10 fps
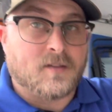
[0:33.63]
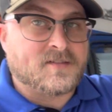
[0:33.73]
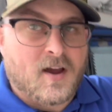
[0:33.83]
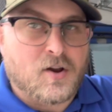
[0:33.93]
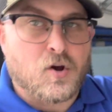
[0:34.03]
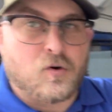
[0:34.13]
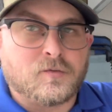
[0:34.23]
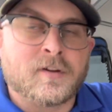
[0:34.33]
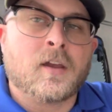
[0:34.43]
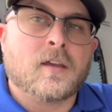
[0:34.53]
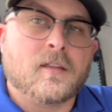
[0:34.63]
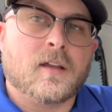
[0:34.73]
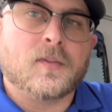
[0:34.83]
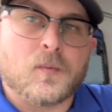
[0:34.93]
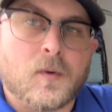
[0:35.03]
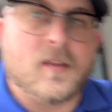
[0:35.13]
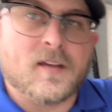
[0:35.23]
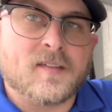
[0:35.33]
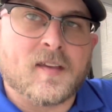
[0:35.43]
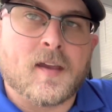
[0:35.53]
not gold, that's what they
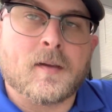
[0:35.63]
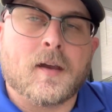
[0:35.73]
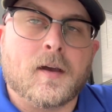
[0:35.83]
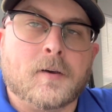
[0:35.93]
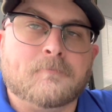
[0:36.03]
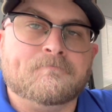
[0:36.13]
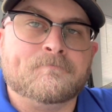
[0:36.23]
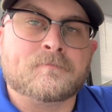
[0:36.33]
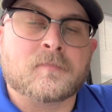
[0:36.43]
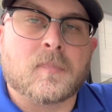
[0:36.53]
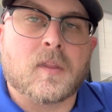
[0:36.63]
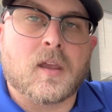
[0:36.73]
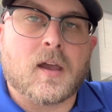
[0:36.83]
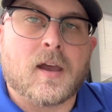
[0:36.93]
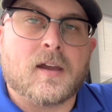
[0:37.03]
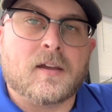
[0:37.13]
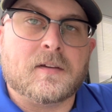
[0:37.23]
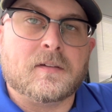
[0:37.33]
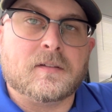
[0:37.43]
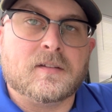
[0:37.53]
say.
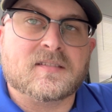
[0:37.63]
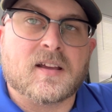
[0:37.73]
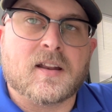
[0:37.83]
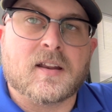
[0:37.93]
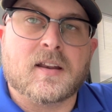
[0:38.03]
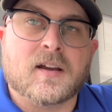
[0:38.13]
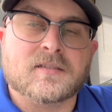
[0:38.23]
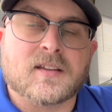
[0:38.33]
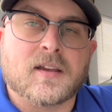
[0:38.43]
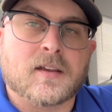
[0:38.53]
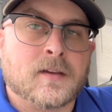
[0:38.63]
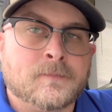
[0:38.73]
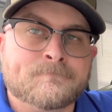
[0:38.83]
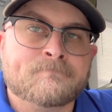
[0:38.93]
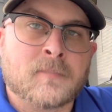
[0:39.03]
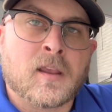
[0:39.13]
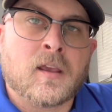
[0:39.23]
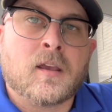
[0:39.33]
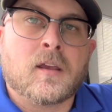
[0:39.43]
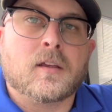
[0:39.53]
I decided, I was like,
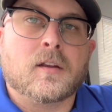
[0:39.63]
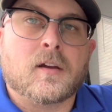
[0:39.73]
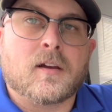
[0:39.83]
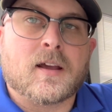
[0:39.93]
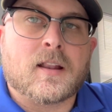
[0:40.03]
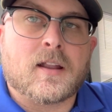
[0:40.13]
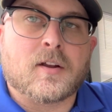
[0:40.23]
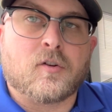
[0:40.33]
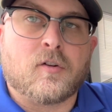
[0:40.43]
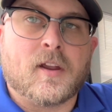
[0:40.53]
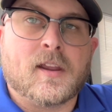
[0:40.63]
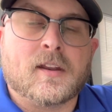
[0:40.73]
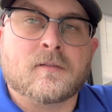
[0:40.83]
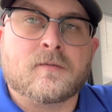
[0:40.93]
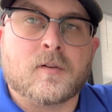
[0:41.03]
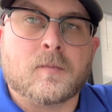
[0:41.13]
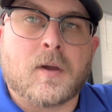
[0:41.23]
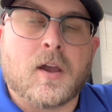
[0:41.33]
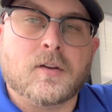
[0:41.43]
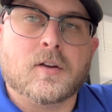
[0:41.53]
I got a lot of green for my
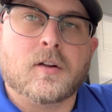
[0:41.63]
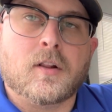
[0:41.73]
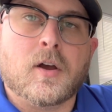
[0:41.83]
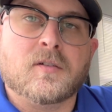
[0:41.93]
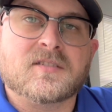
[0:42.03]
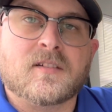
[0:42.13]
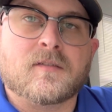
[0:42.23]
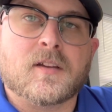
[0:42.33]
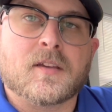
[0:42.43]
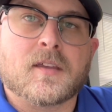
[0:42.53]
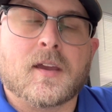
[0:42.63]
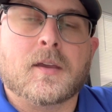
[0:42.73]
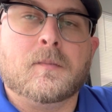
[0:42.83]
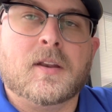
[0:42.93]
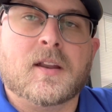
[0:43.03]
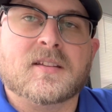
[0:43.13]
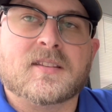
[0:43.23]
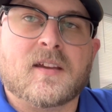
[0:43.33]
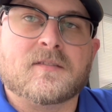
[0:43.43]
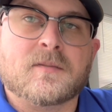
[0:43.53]
underglow and stuff like that. It'd be nice to
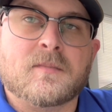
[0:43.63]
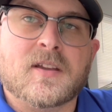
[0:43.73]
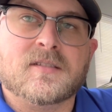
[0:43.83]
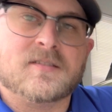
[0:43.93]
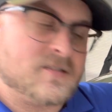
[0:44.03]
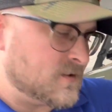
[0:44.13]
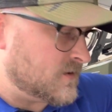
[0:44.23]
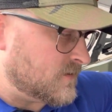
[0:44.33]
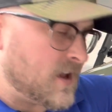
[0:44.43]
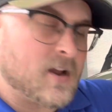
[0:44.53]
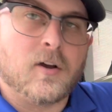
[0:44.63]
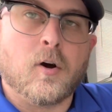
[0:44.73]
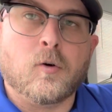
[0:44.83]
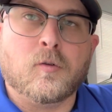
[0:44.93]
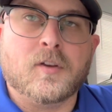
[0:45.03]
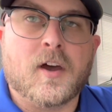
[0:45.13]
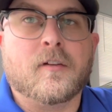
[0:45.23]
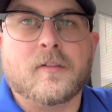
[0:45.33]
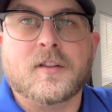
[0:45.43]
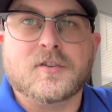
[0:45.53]
have some hints of that gold
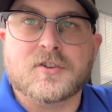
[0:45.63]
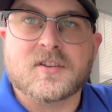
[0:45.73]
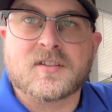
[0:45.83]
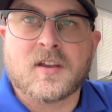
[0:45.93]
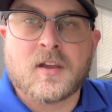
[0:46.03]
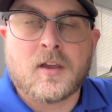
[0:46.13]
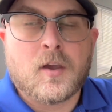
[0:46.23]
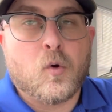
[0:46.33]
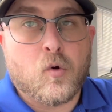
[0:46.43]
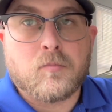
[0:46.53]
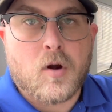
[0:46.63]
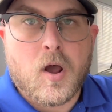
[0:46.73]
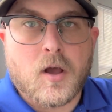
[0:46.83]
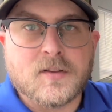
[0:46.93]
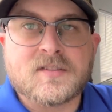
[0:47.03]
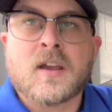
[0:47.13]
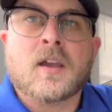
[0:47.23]
or bronze,